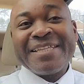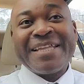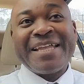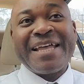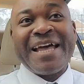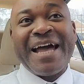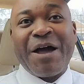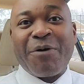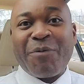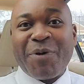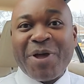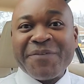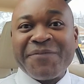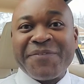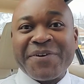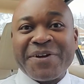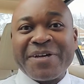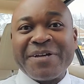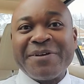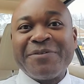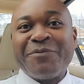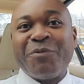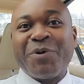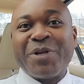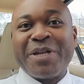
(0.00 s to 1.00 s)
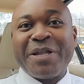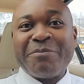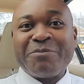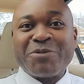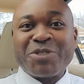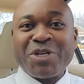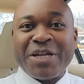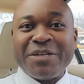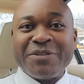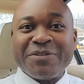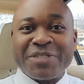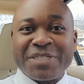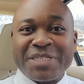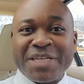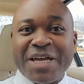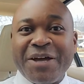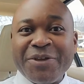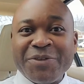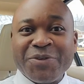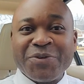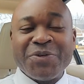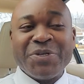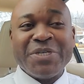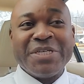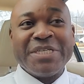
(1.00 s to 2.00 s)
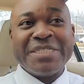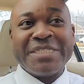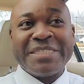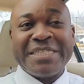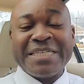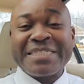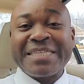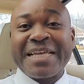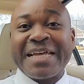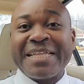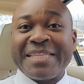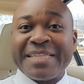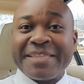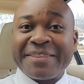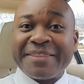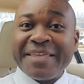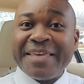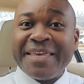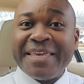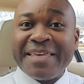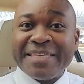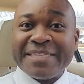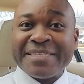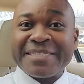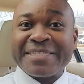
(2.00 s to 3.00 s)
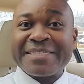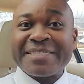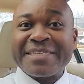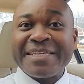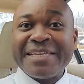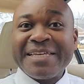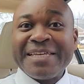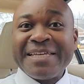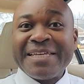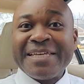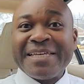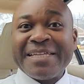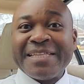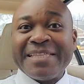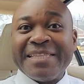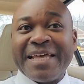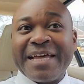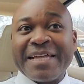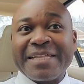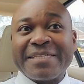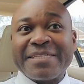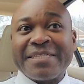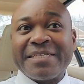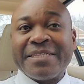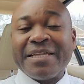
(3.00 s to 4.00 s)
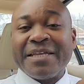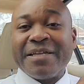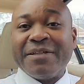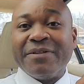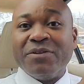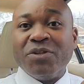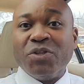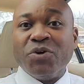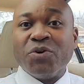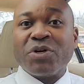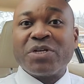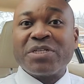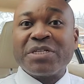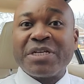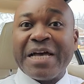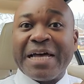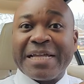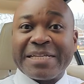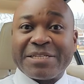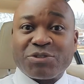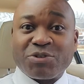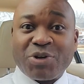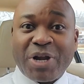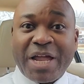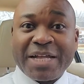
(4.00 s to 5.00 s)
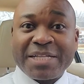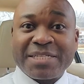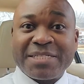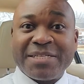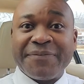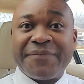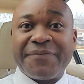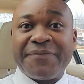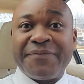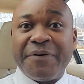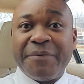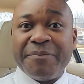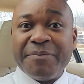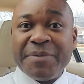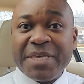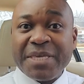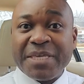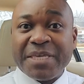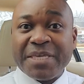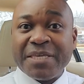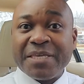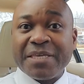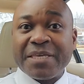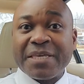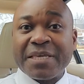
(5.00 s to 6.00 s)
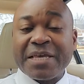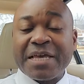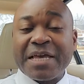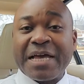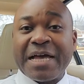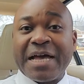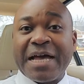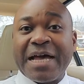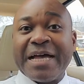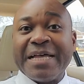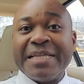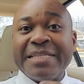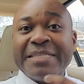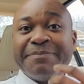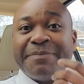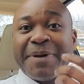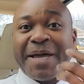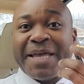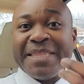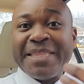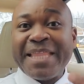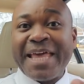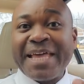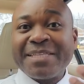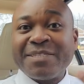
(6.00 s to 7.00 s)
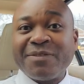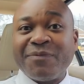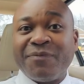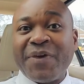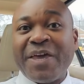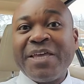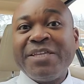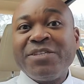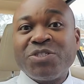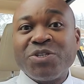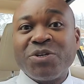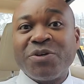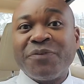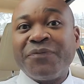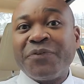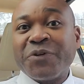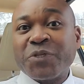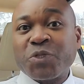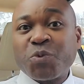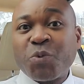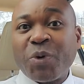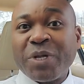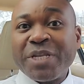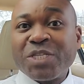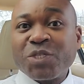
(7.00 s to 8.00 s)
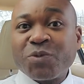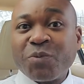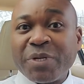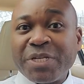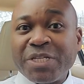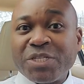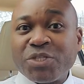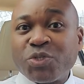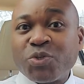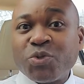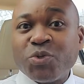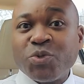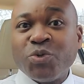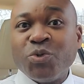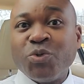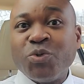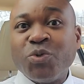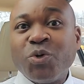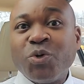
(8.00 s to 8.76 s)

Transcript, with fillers: However, what I'm trying to tell you is these are the things that look attractive for me, and my next venture for 2022